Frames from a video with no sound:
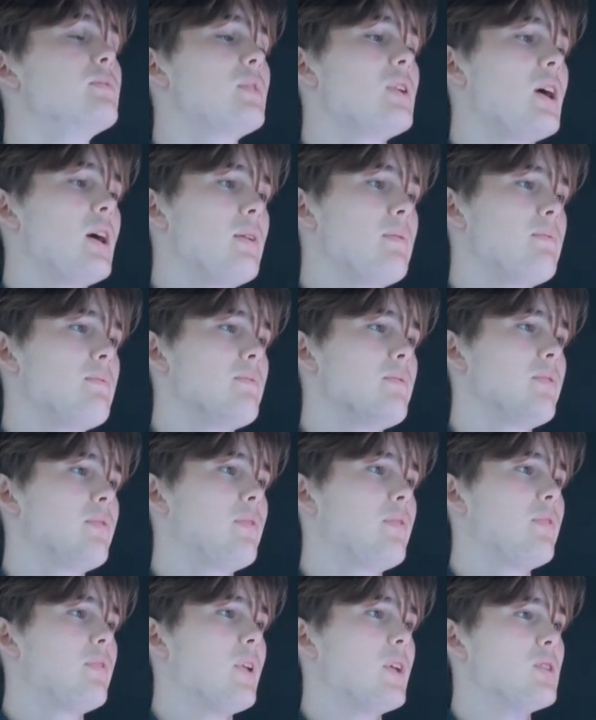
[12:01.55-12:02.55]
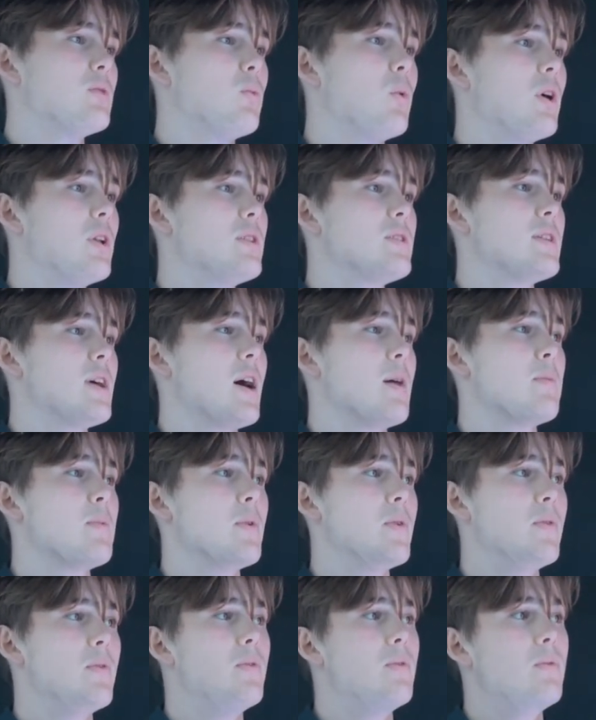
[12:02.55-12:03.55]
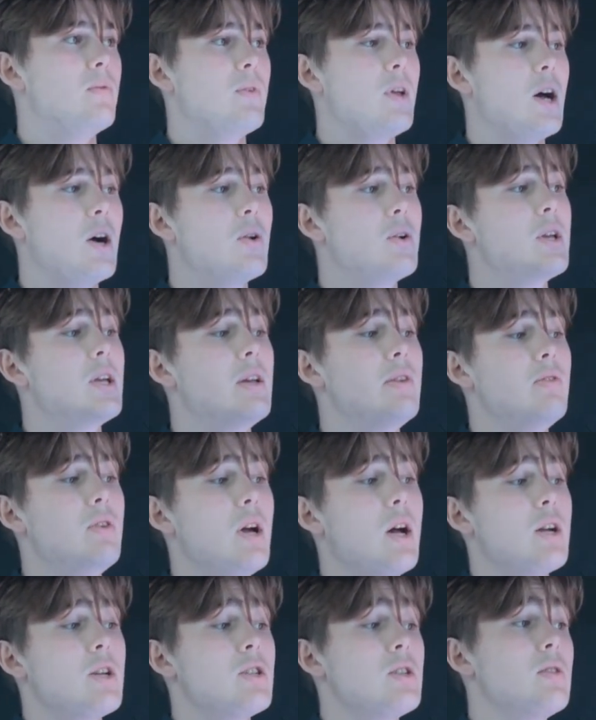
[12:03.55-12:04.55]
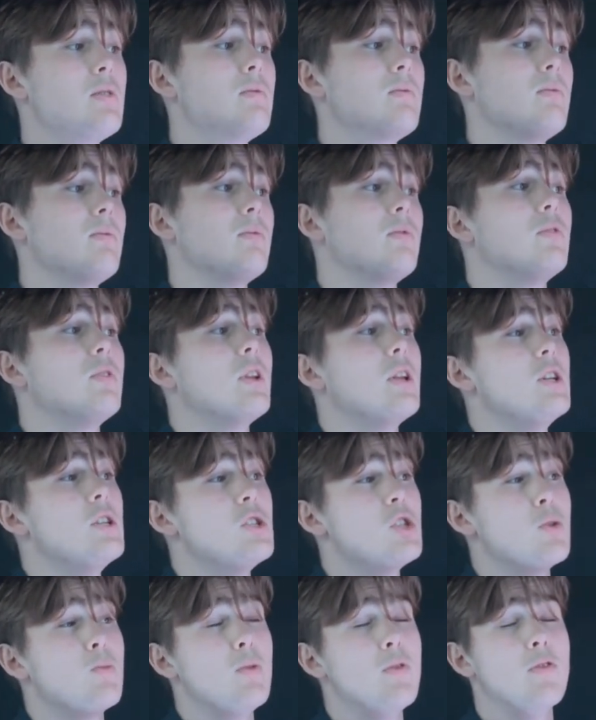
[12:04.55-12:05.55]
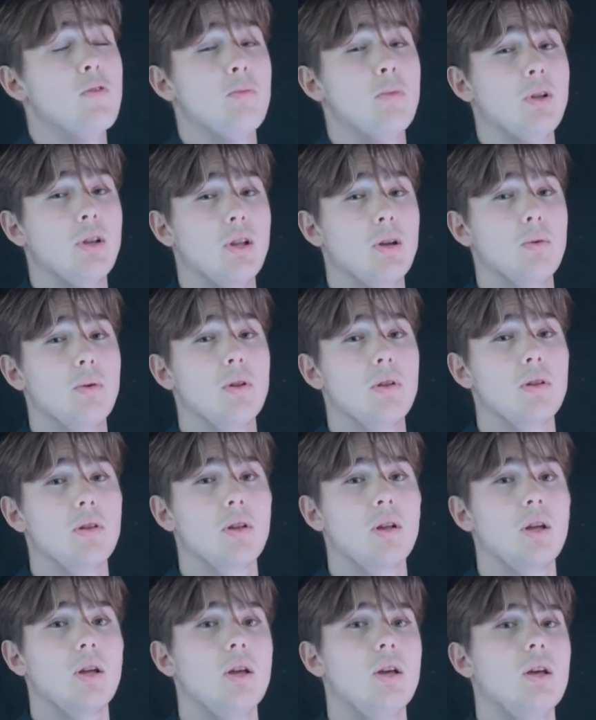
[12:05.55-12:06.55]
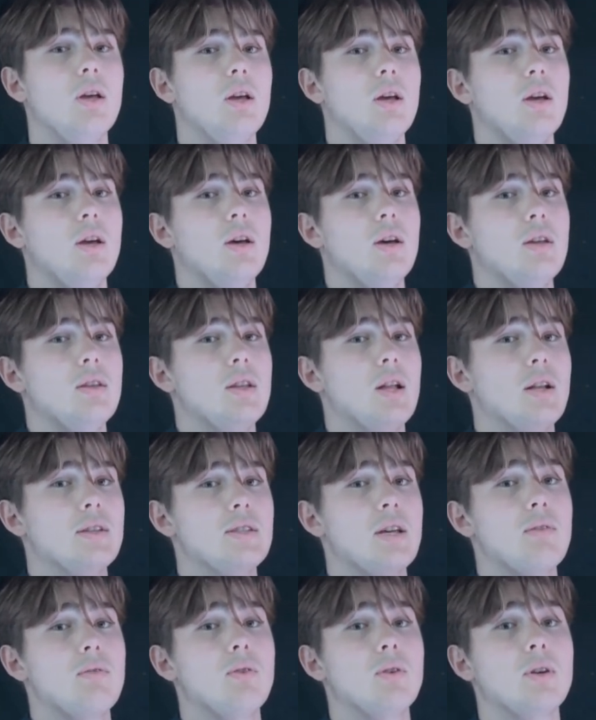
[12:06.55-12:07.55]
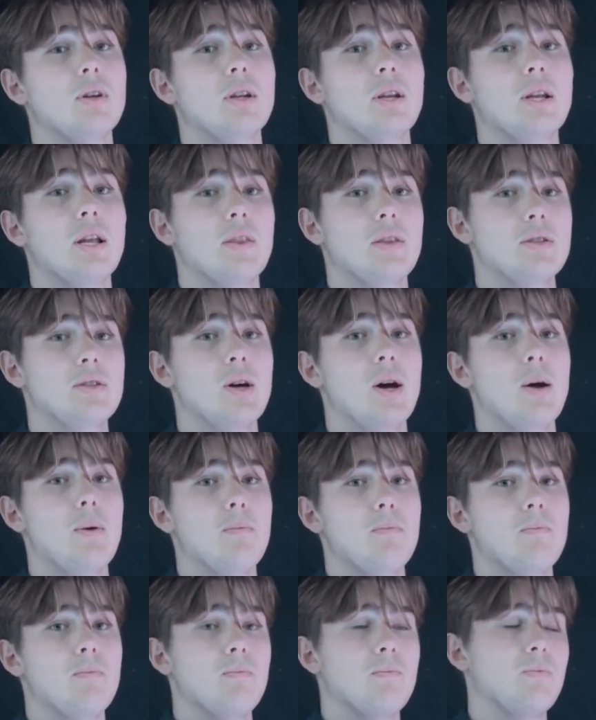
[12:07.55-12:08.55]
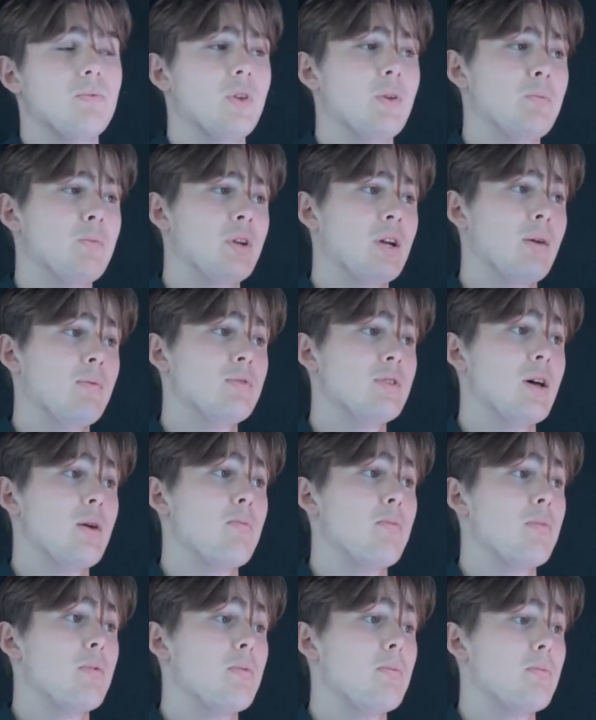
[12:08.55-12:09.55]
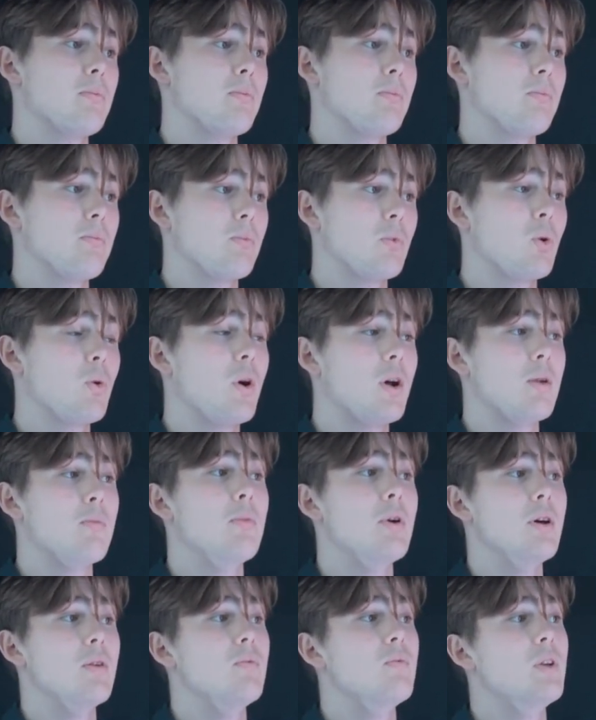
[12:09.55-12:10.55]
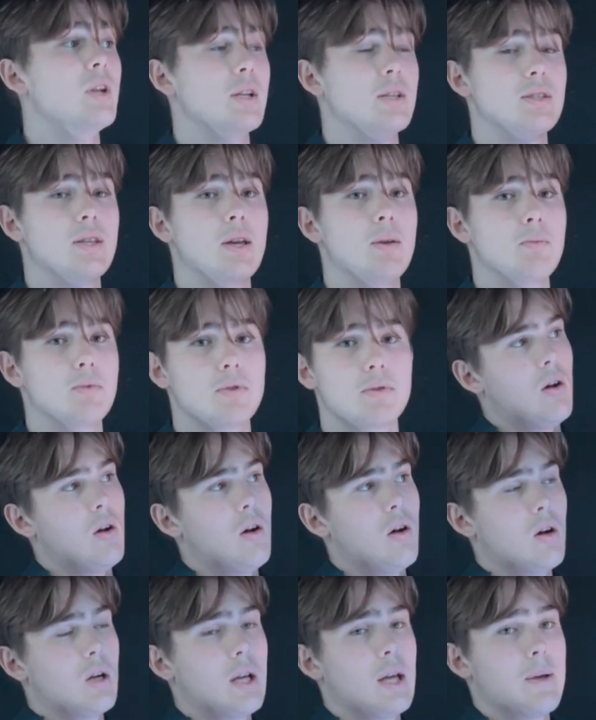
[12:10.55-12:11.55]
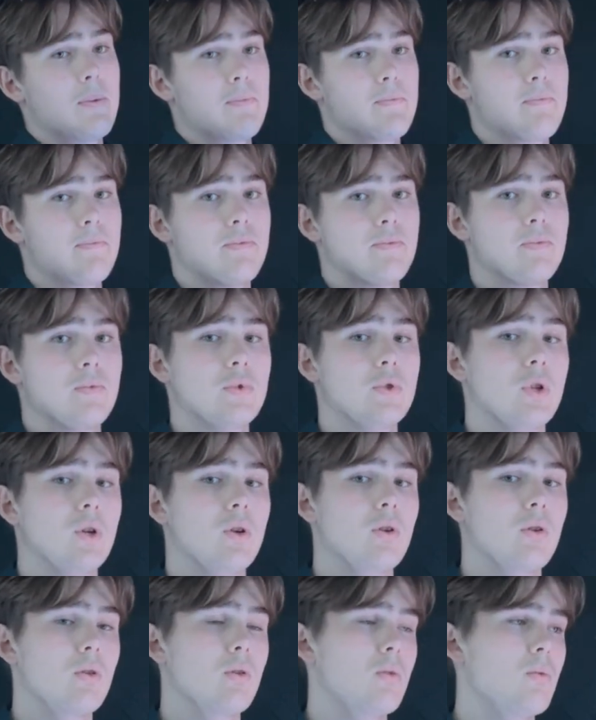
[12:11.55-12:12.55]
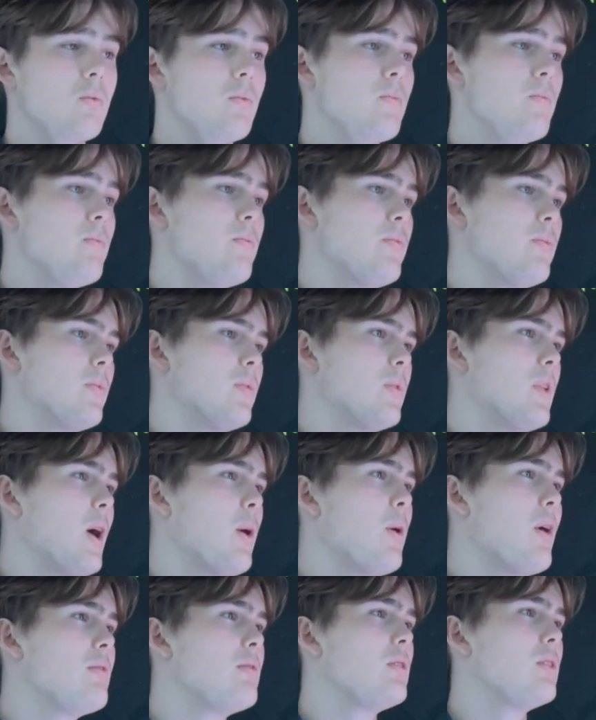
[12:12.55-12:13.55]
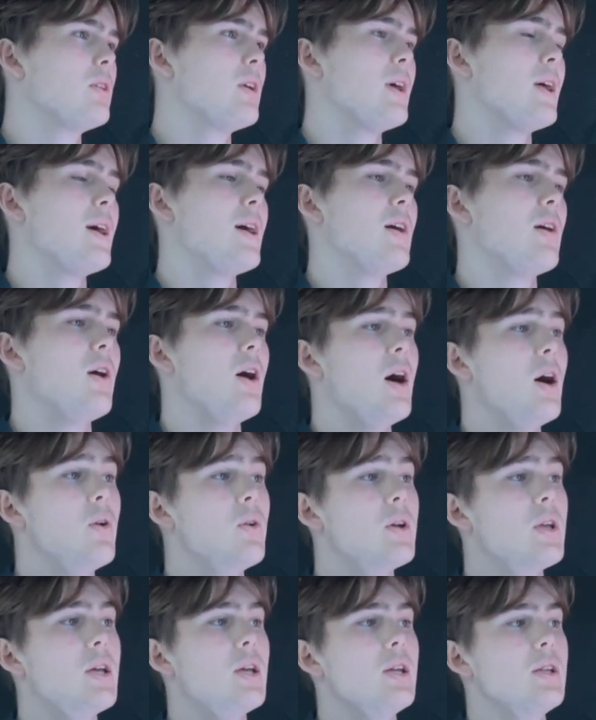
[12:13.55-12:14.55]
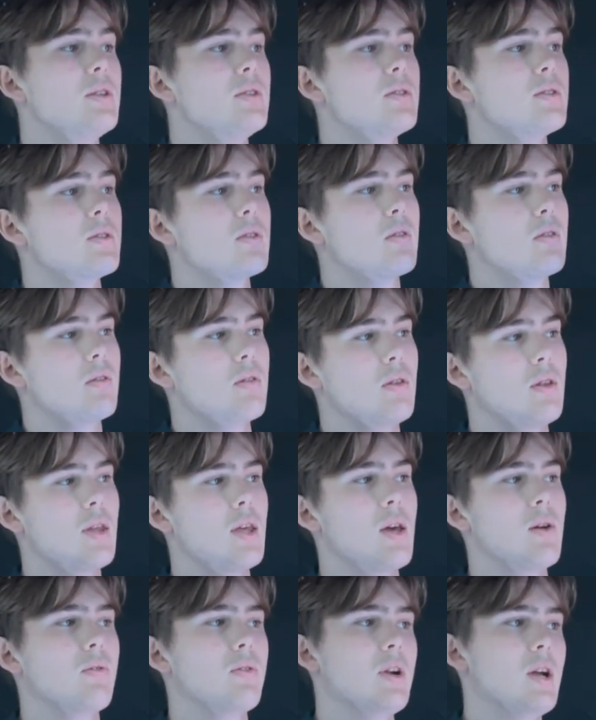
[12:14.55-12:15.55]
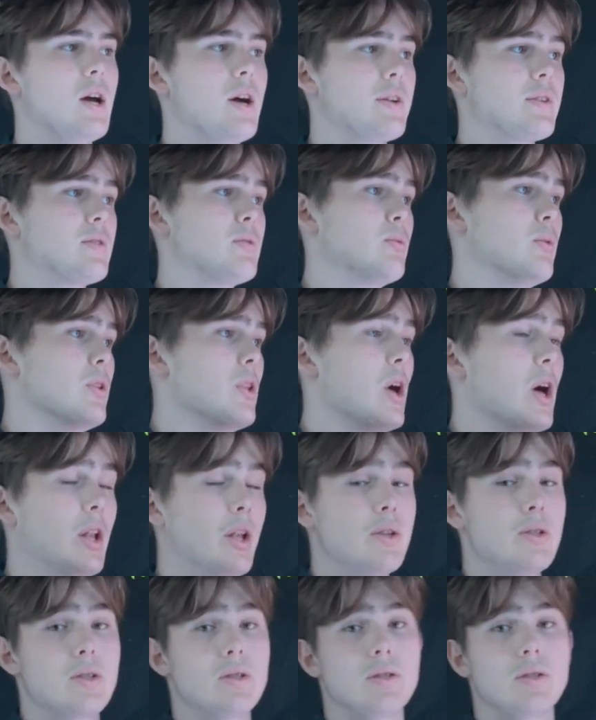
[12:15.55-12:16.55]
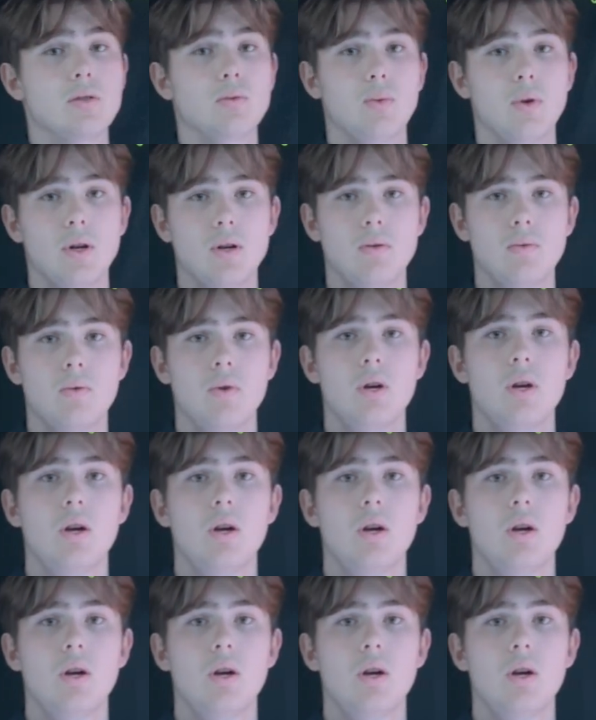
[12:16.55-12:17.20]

Okay, that's one type of alkene reaction that you should be familiar with. Now let's have a look at another type that comes up quite a bit in exams. Okay, so now we'll have a look at how alkenes can react with halogens as well.